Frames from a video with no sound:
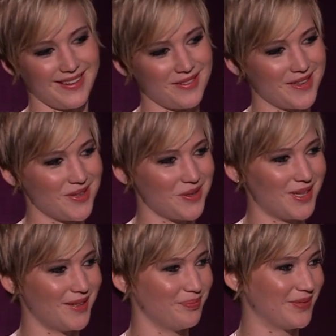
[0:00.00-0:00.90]
I don't know,
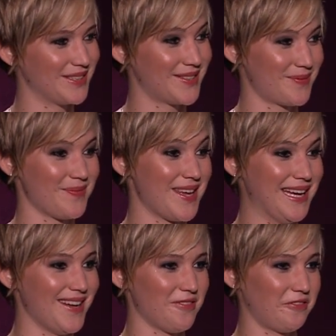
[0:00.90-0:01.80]
um, this
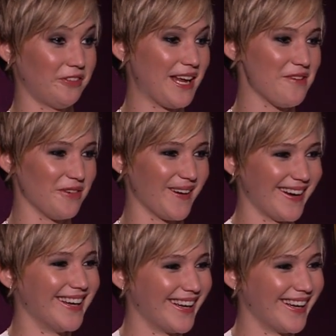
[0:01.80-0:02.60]
flavor